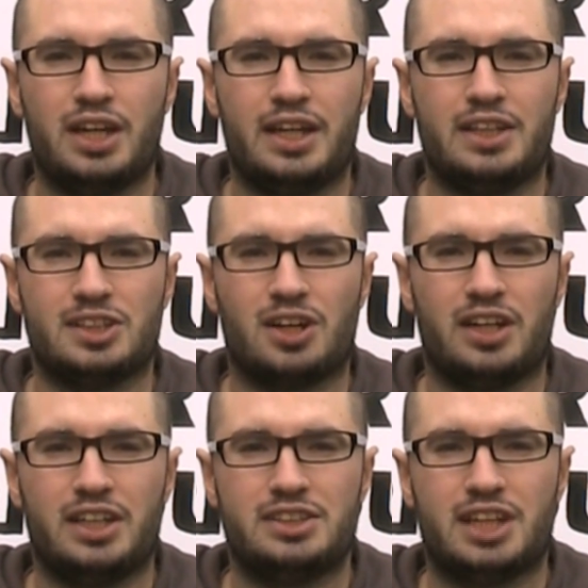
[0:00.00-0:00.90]
He's a guy
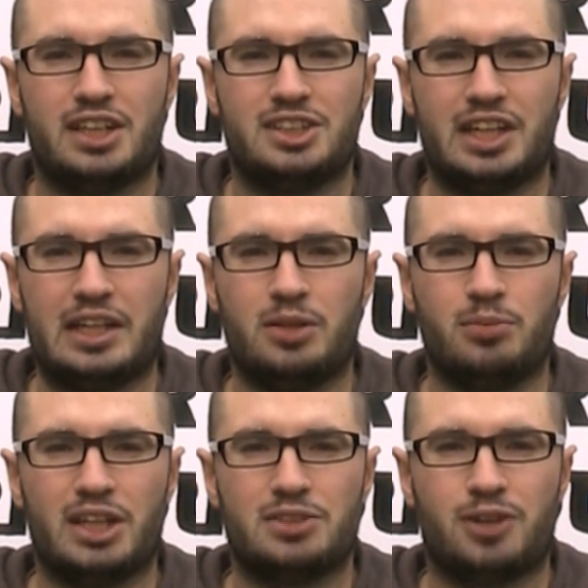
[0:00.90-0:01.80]
in Tennessee who
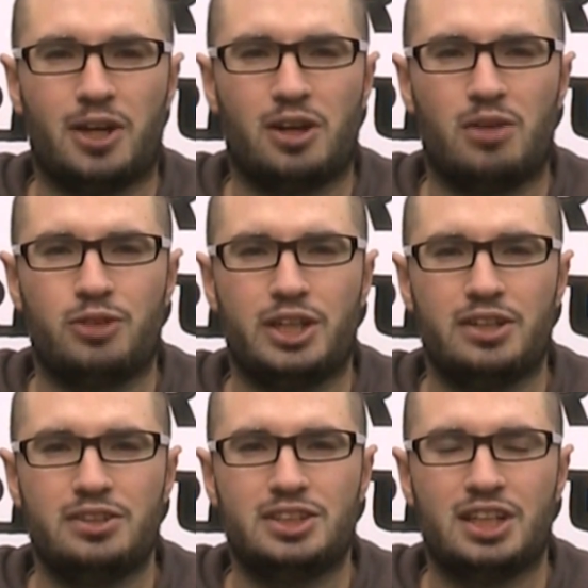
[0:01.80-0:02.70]
makes firearm
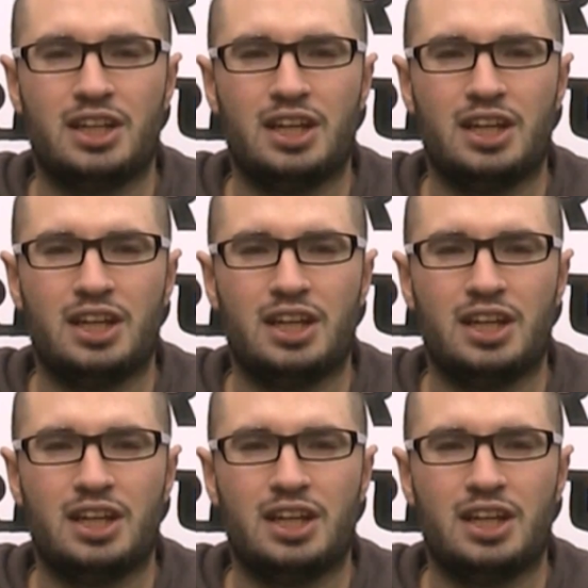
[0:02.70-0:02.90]
videos.